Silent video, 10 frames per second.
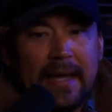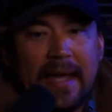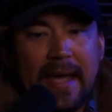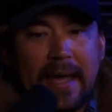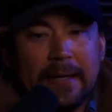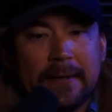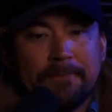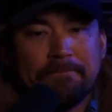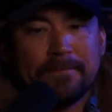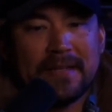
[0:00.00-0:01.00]
And
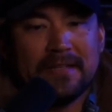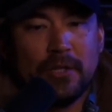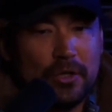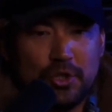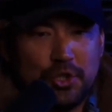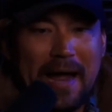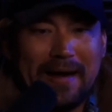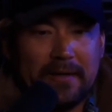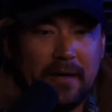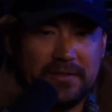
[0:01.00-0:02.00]
look,
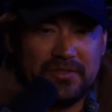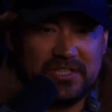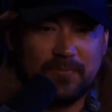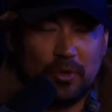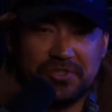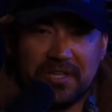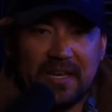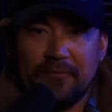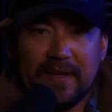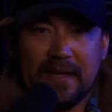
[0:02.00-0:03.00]
shotguns is more
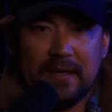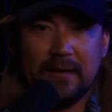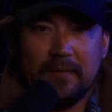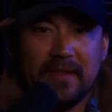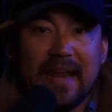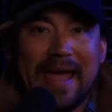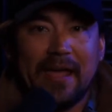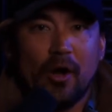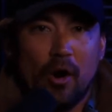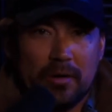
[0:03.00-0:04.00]
significant than
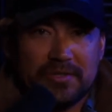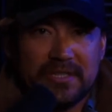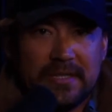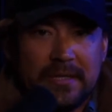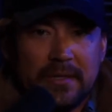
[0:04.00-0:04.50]
ARs.